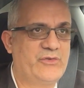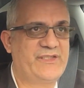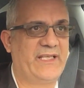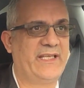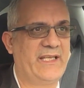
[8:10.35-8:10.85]

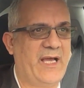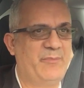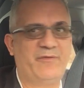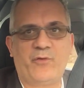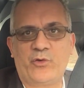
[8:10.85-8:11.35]
setting it up
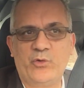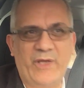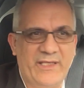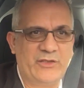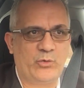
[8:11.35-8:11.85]
before you
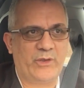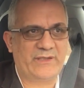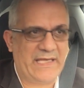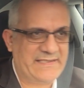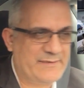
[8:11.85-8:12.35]
get into a
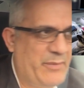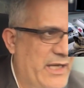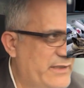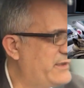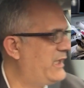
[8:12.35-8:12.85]
tight
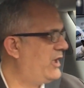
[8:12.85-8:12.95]
spot